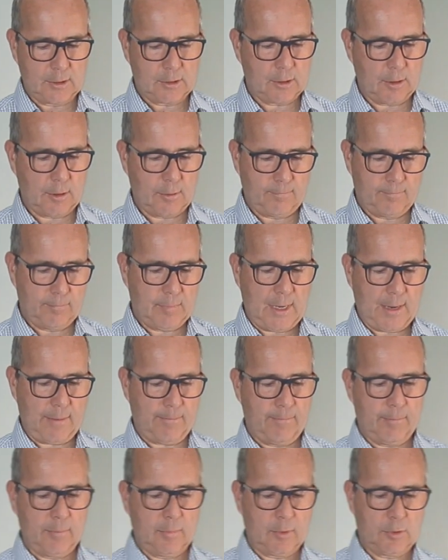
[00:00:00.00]
So yeah,
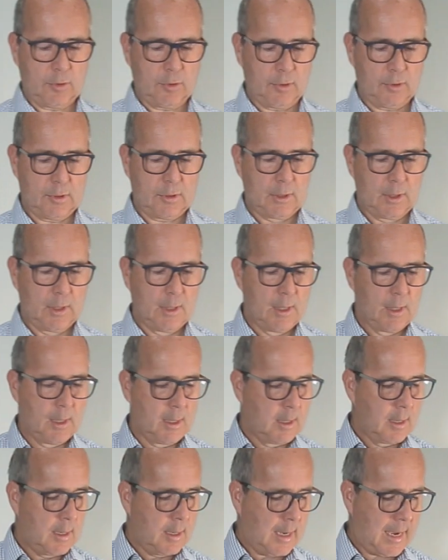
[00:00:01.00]
good
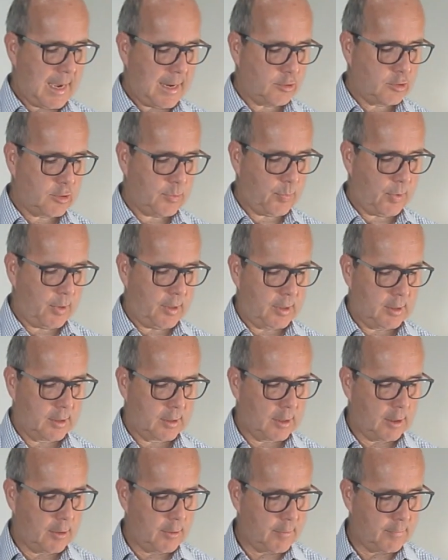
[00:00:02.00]
entry point
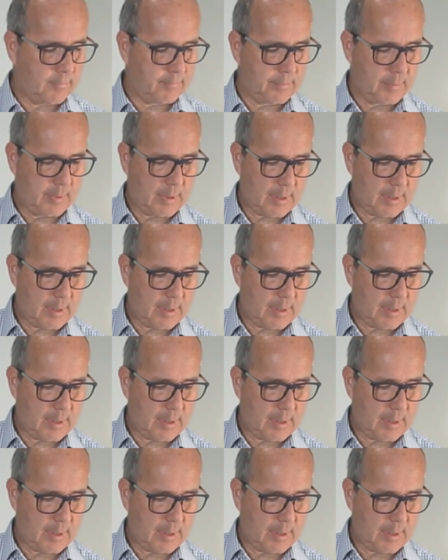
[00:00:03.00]
glove.